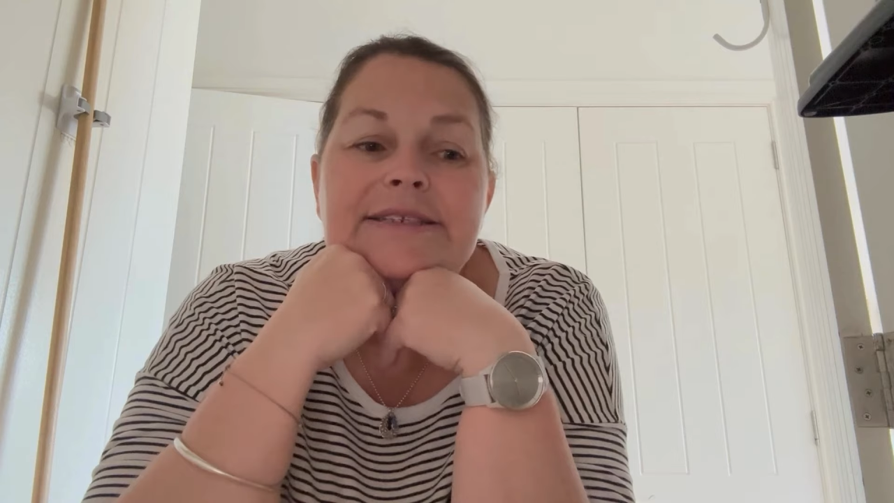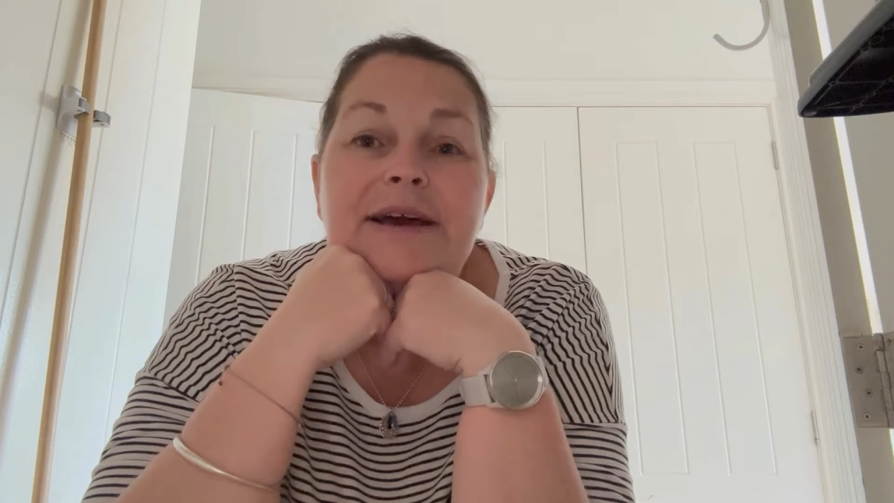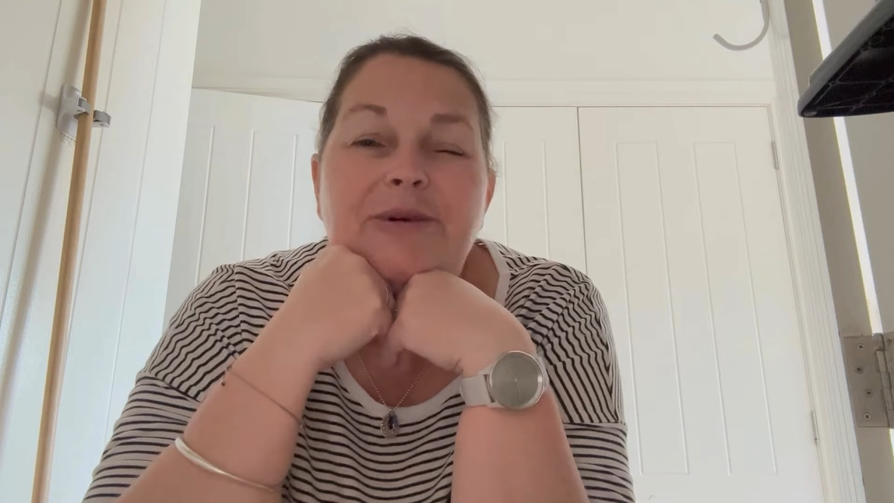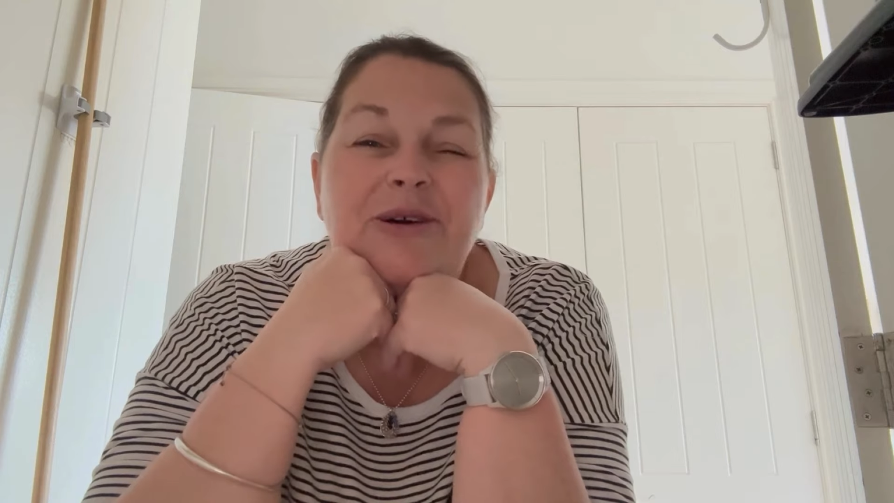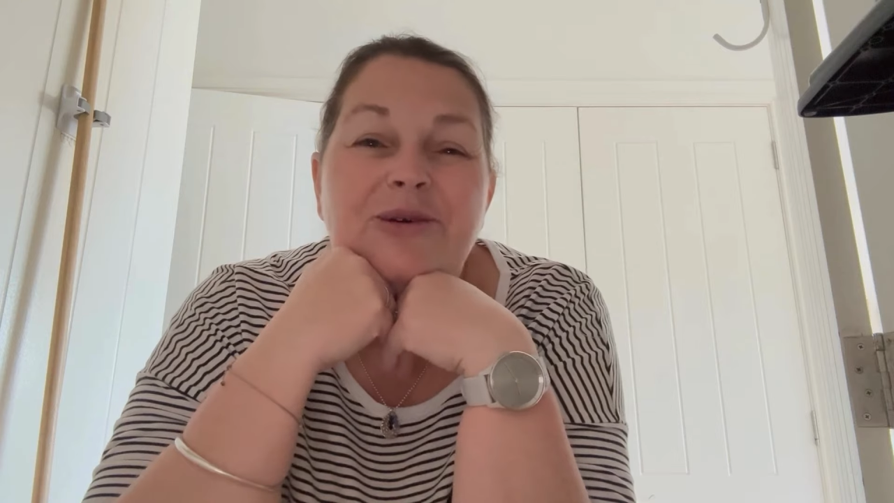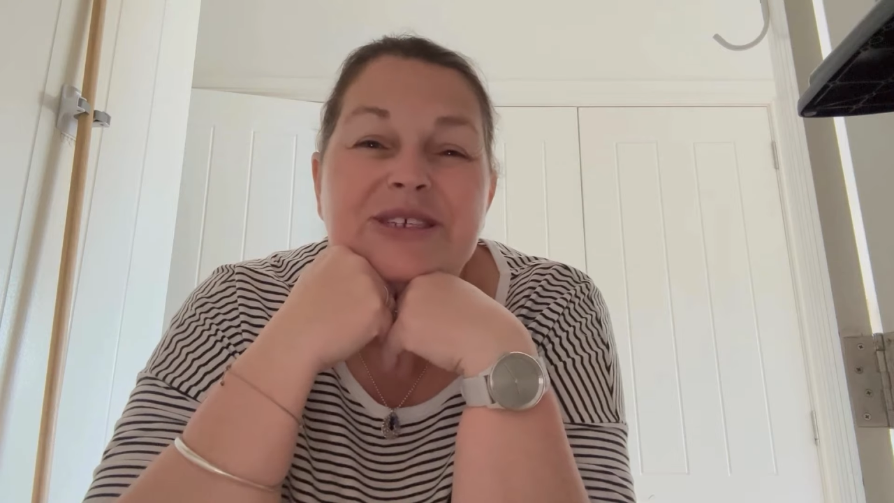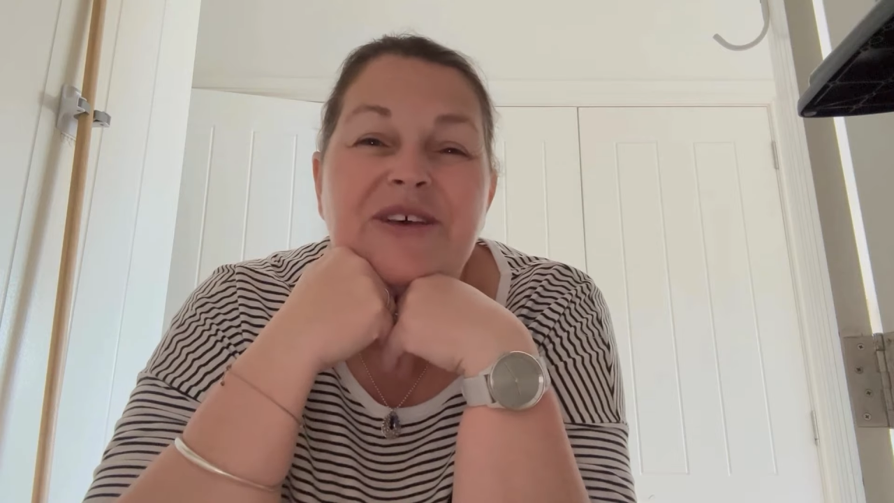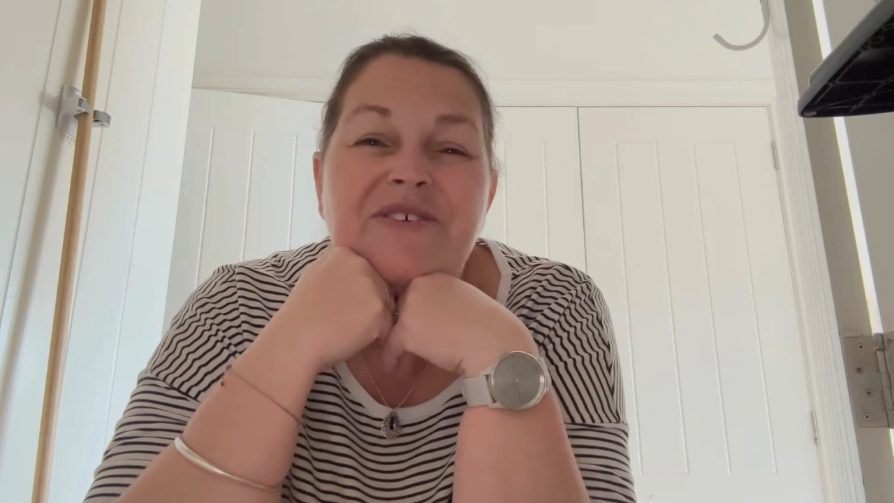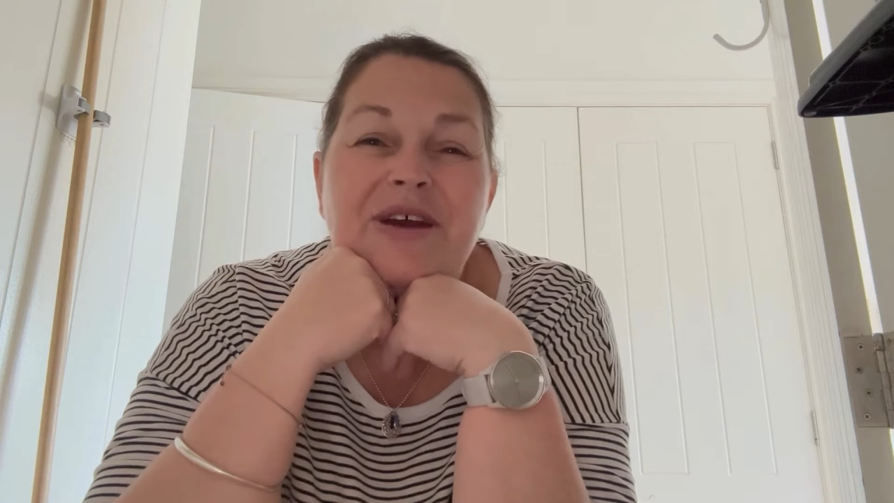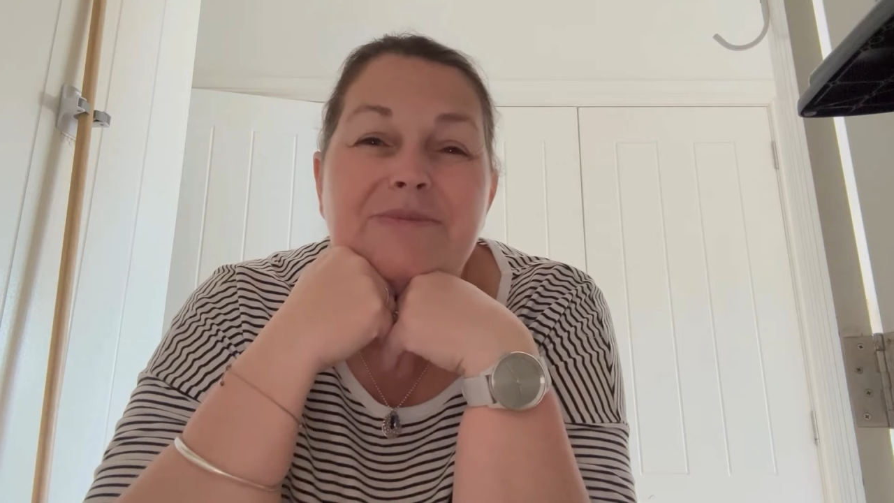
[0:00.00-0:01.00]
they were also
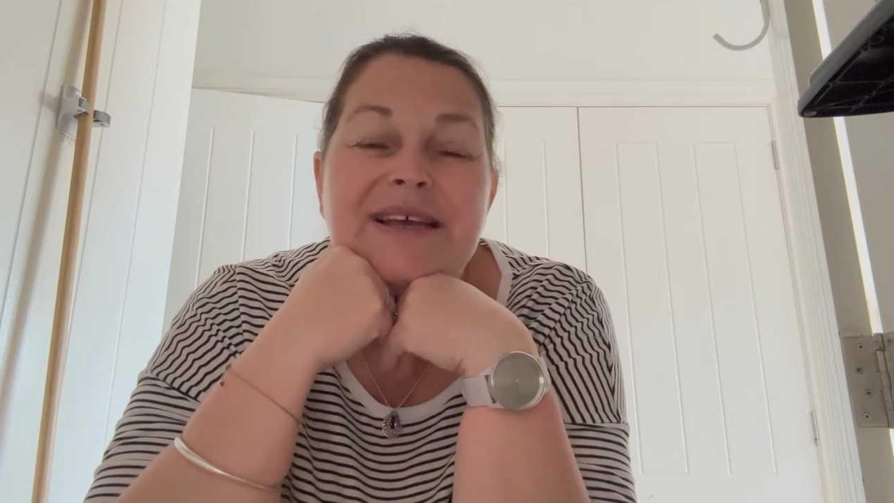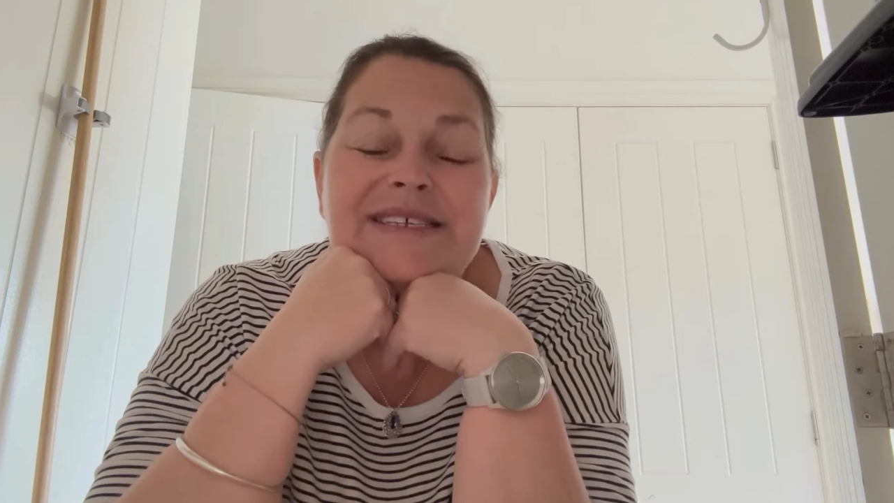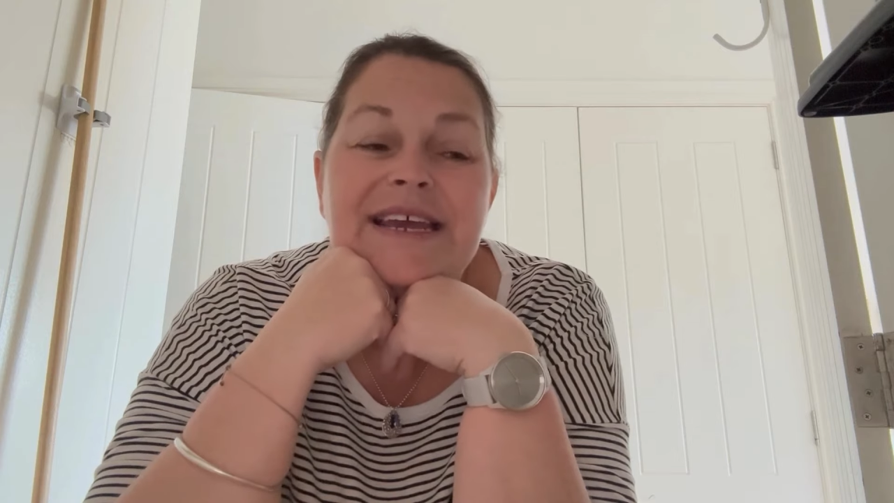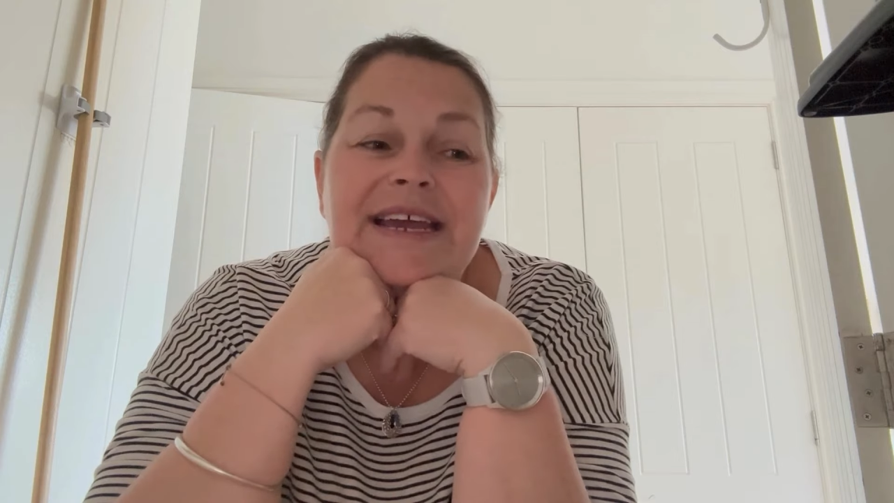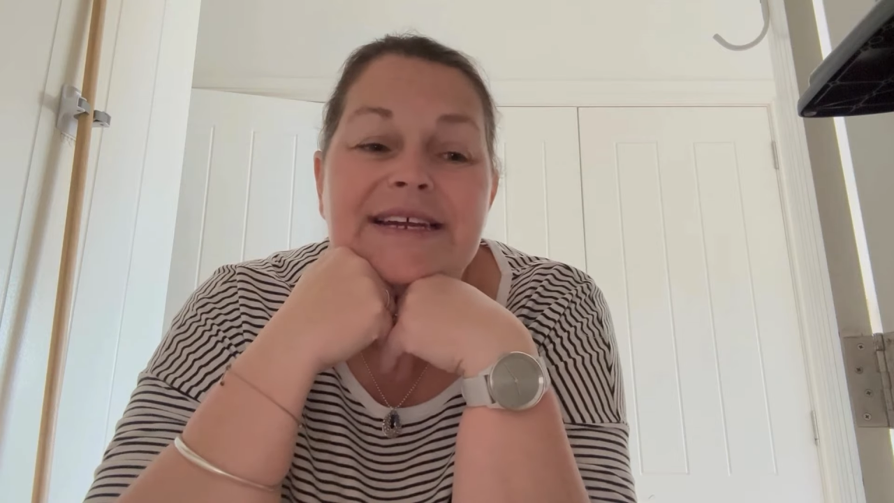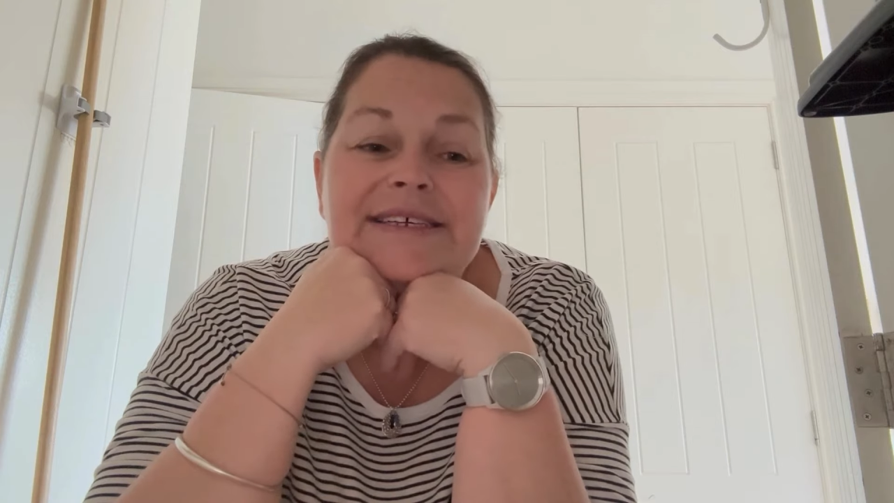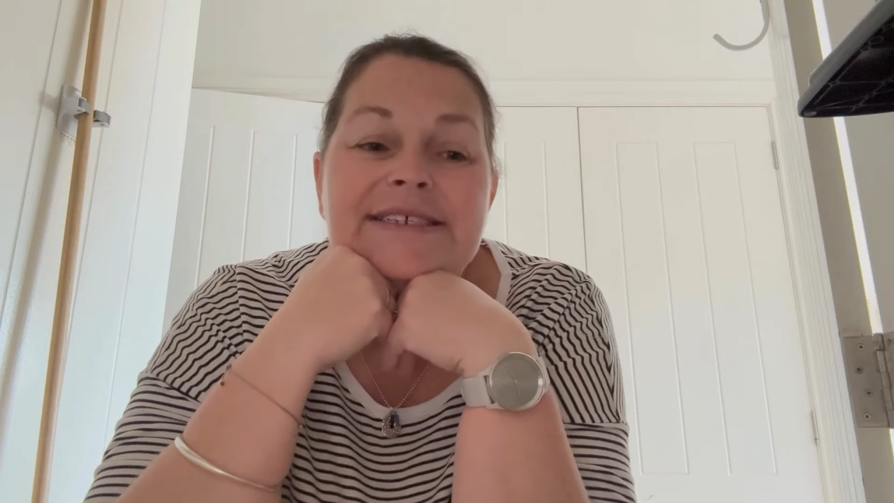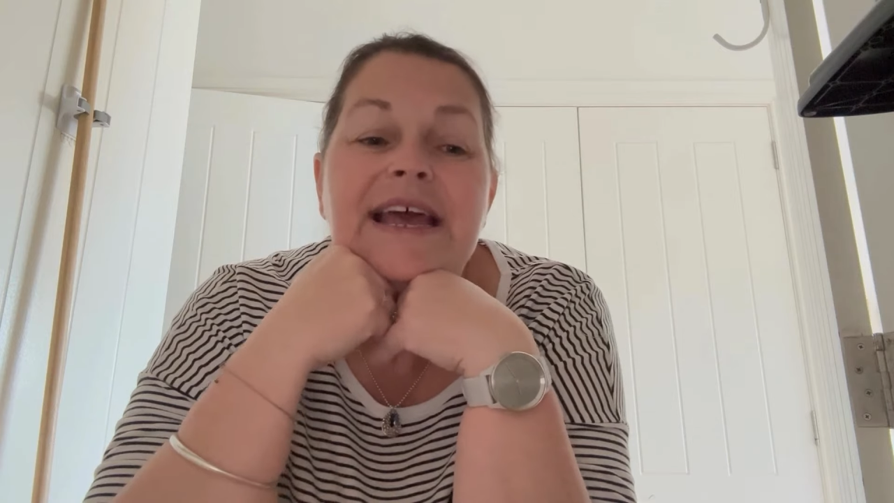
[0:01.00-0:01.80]
very messy eaters.